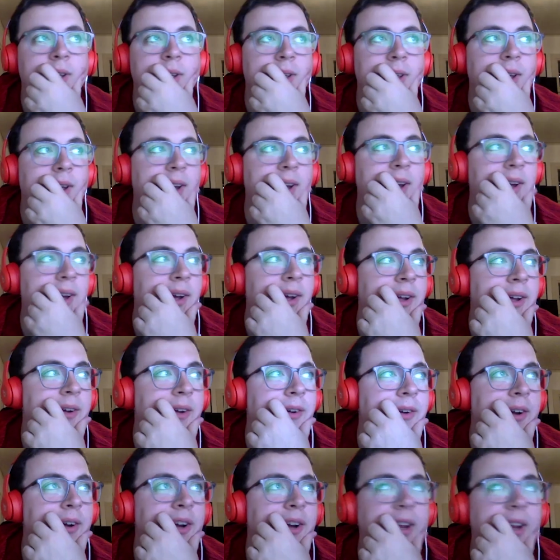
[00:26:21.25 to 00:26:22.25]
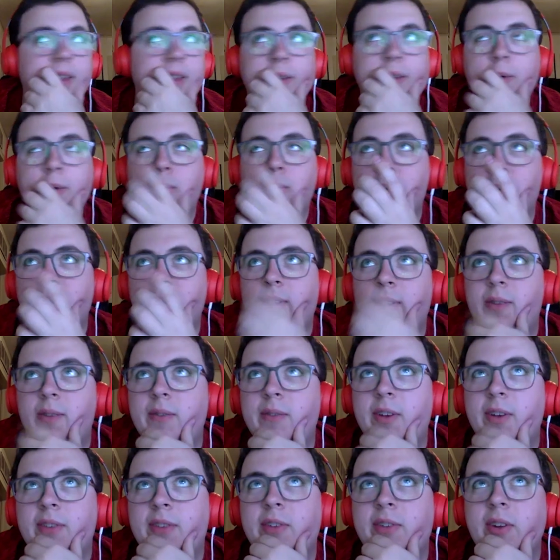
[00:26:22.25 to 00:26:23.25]
Yeah, I agree. They were really
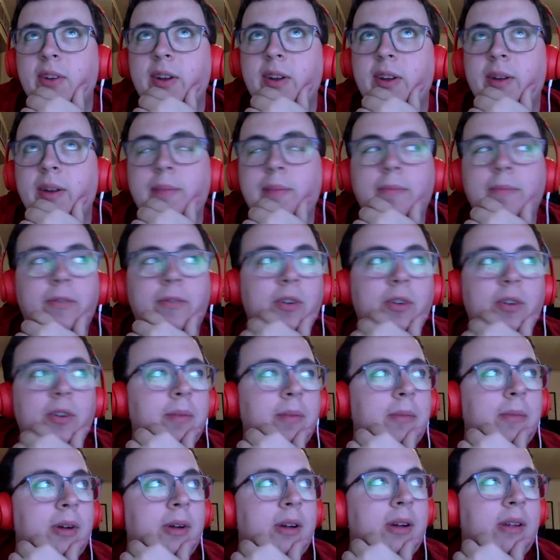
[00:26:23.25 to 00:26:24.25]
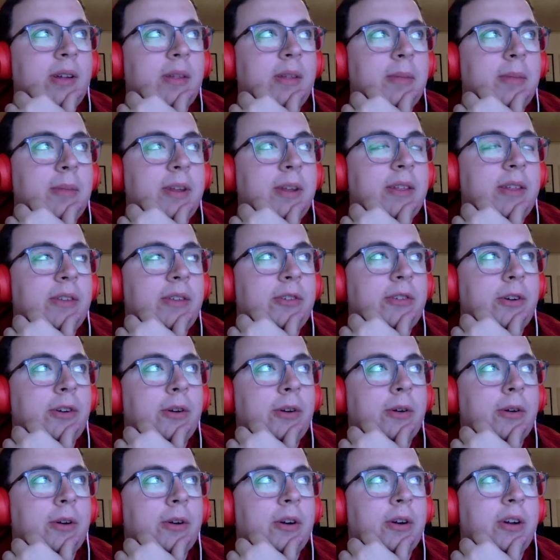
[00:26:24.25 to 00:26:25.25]
invested in him from uh, the minute they started
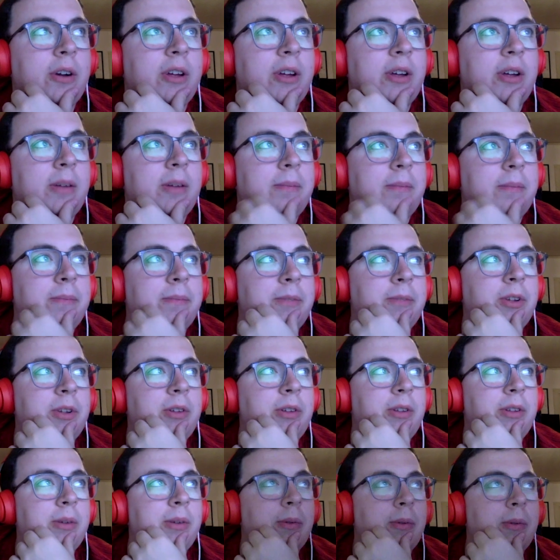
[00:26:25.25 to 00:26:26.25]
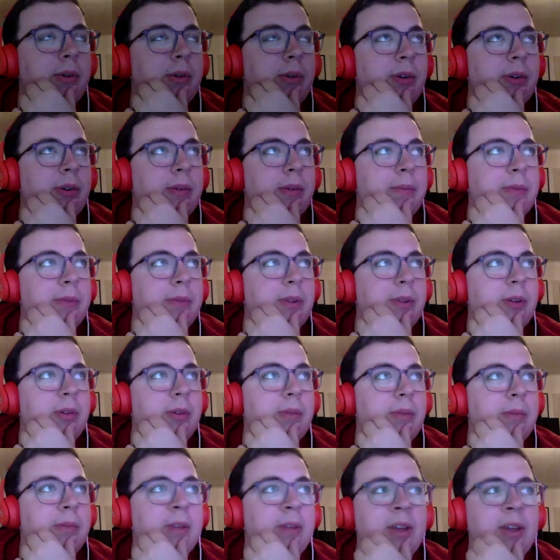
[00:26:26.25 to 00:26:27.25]
recruiting him. You know, they were, you
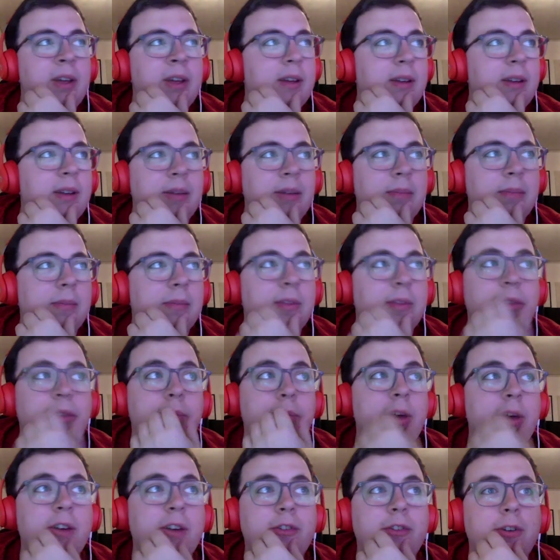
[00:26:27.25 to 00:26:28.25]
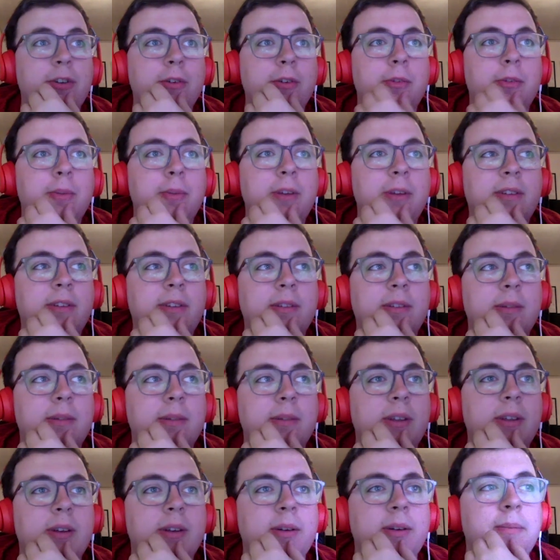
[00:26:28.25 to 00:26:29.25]
know, he, this past year was
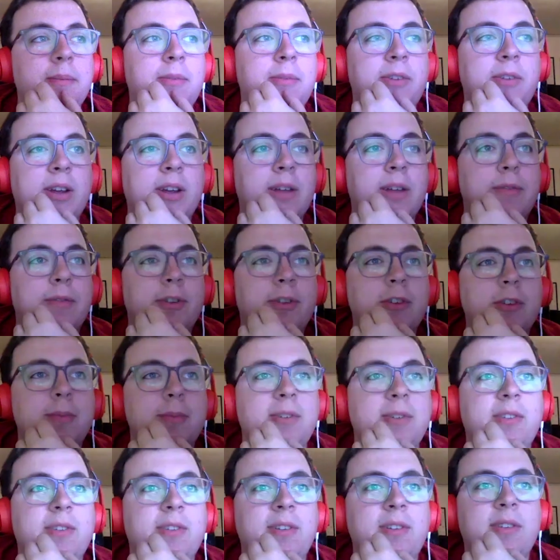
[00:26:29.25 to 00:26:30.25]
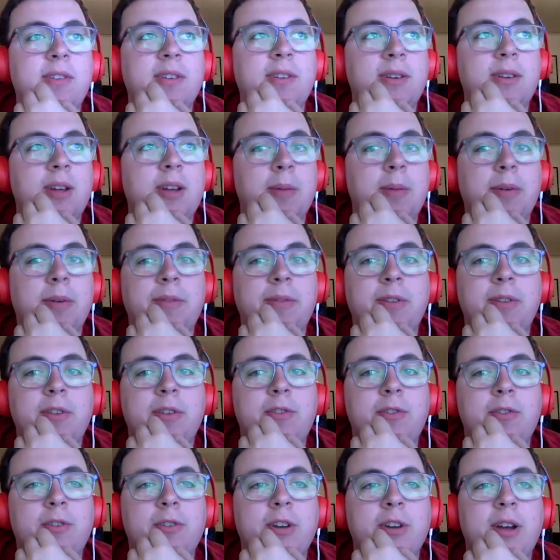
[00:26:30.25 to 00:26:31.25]
basically a second freshman season coming off the
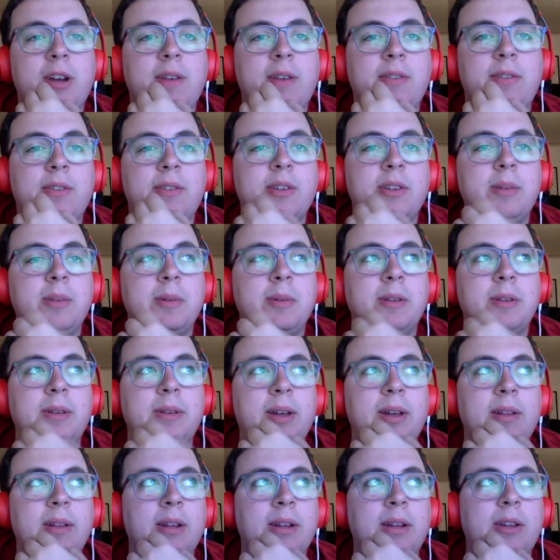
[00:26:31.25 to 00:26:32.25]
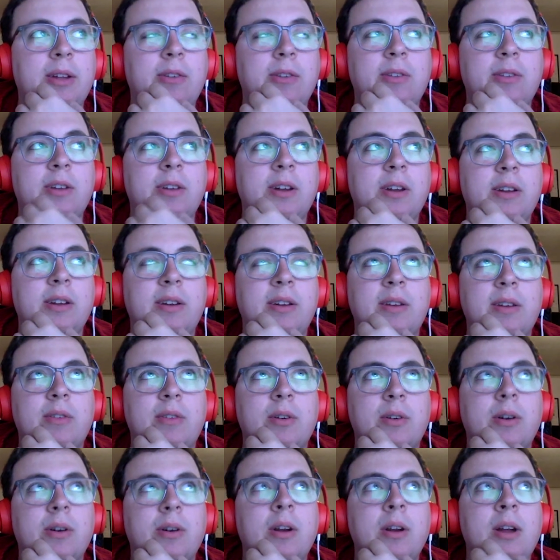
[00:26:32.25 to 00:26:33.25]
injury, obviously. But yeah, like you said, it
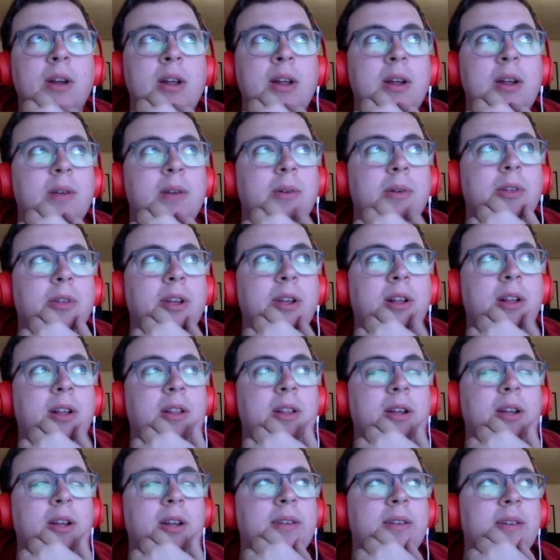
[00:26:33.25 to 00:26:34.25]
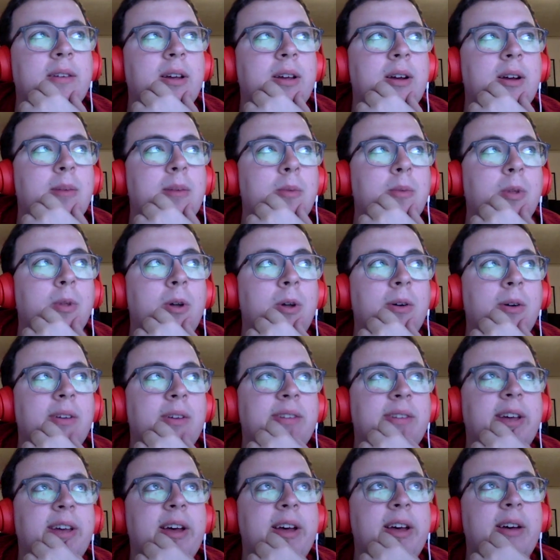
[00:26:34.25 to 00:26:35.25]
never really clicked. Um, we'll
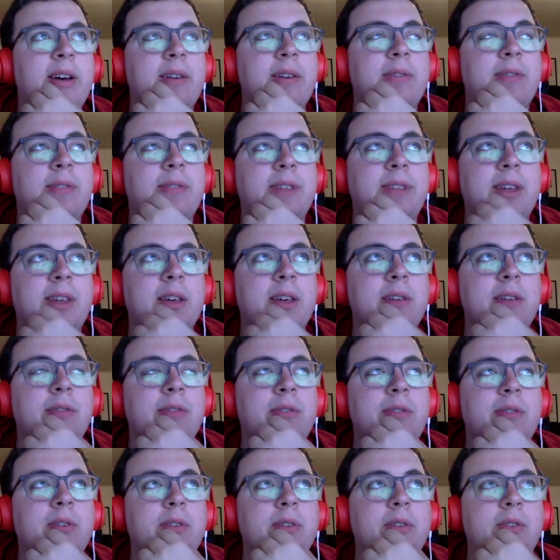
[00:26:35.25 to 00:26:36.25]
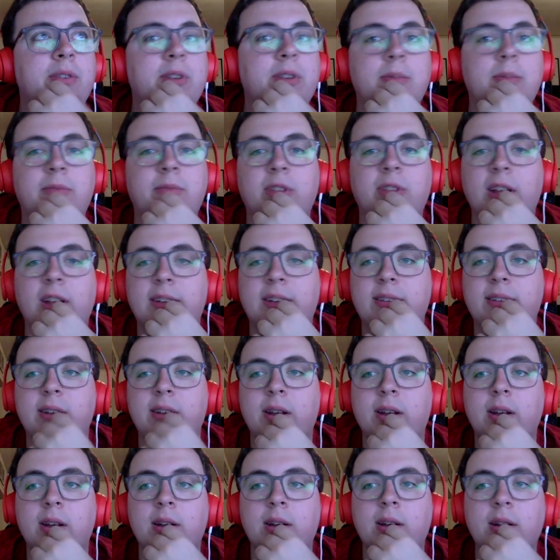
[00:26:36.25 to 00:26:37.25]
always have the gif of him
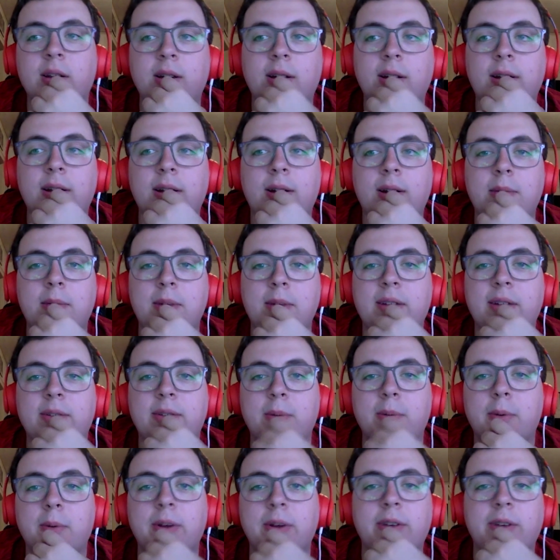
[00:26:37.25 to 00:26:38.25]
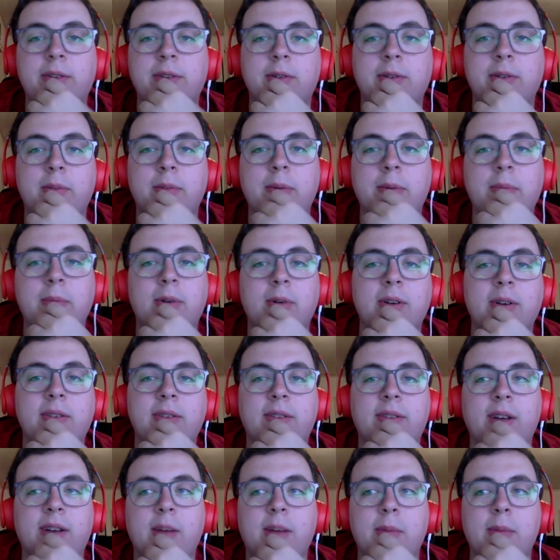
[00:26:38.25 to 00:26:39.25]
flexing um, as a way to remember
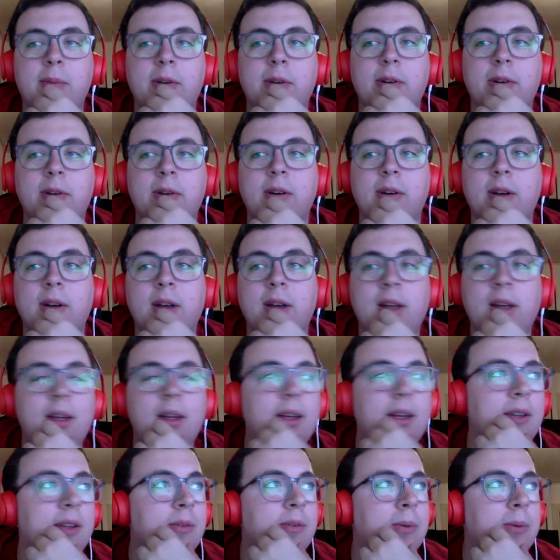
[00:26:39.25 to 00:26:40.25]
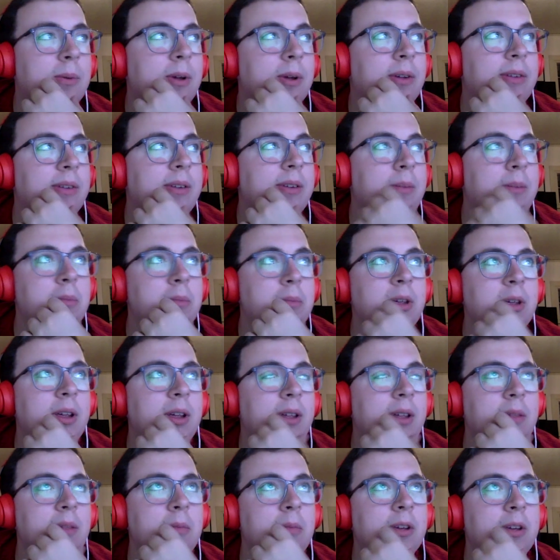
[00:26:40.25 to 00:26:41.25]
his time here, as well as him
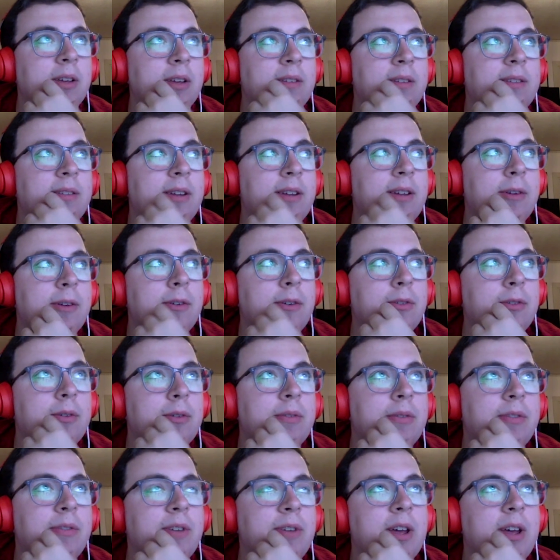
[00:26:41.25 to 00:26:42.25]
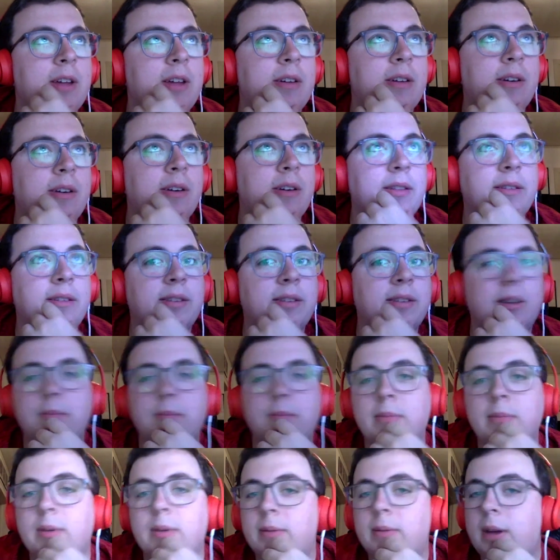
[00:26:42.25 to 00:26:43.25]
being the biggest Taylor Swift fan on the team.
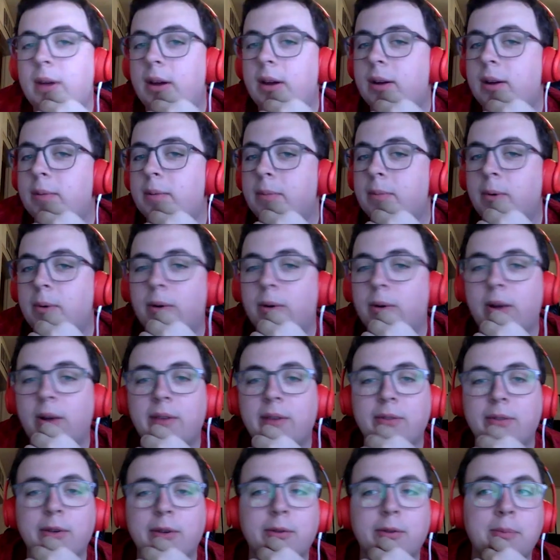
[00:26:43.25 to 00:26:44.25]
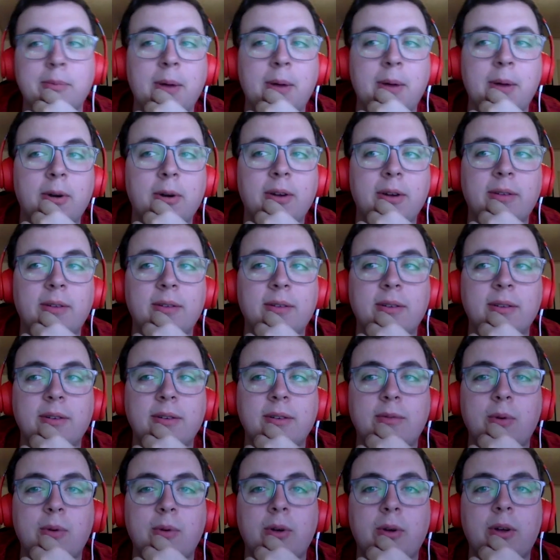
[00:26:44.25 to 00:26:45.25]
Um, we'll have those memories
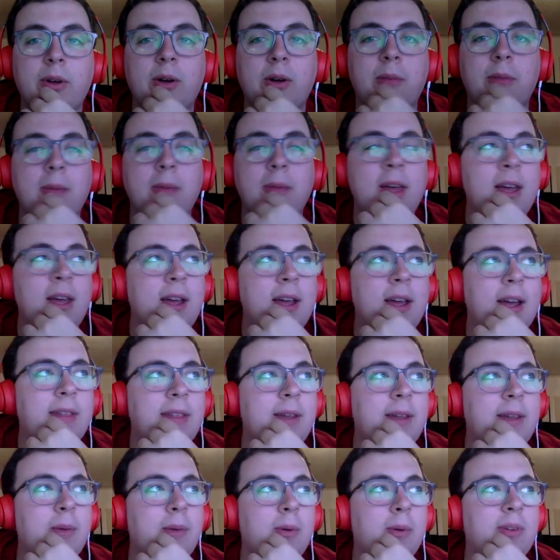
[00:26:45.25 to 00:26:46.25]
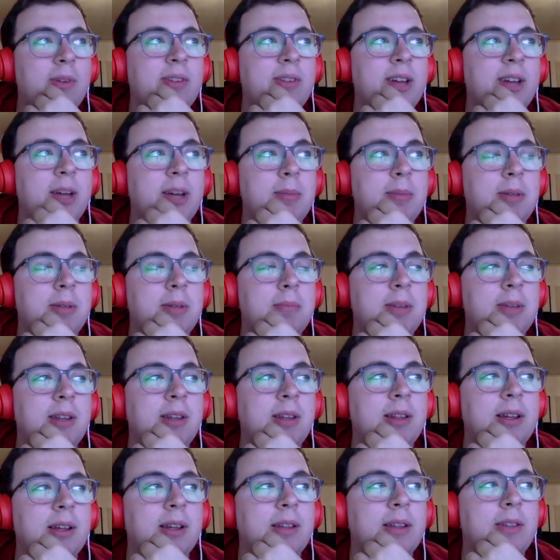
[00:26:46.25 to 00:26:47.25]
of Wilhelm. And that one time he
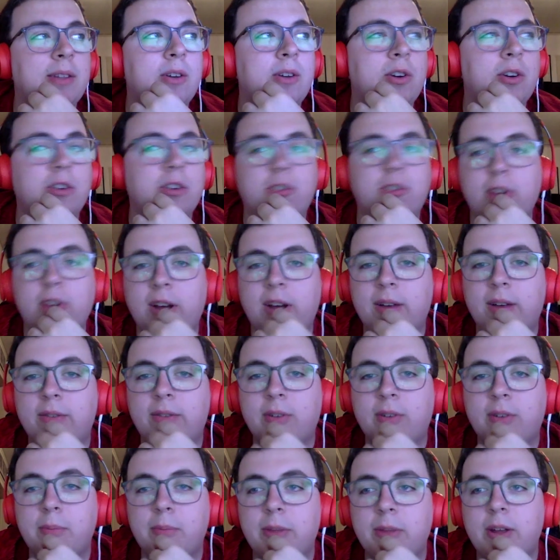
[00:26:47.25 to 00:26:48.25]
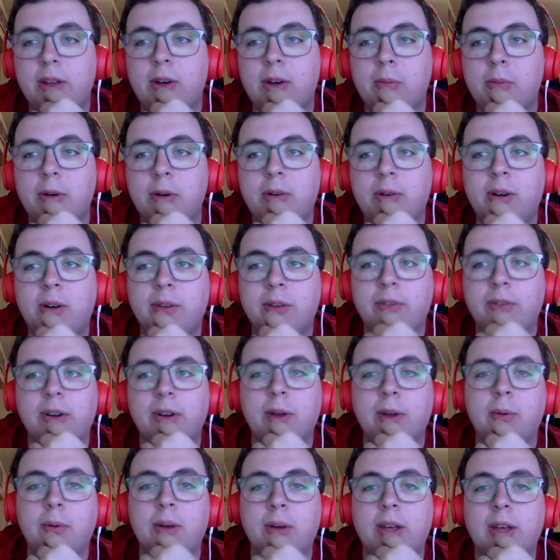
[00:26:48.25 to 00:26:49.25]
made like the hook shot from the elbow. I
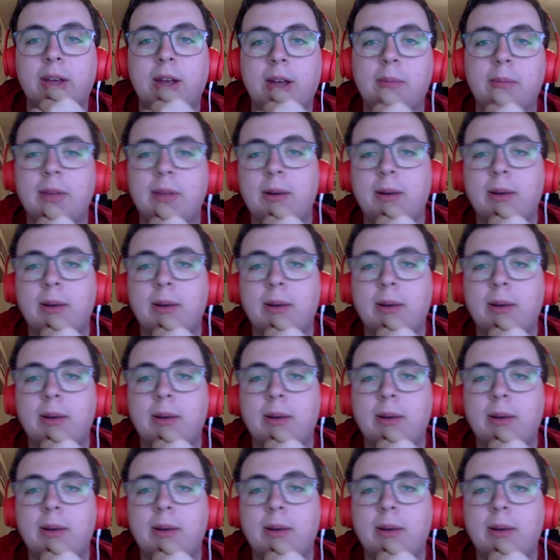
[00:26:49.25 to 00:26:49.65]
forget what game that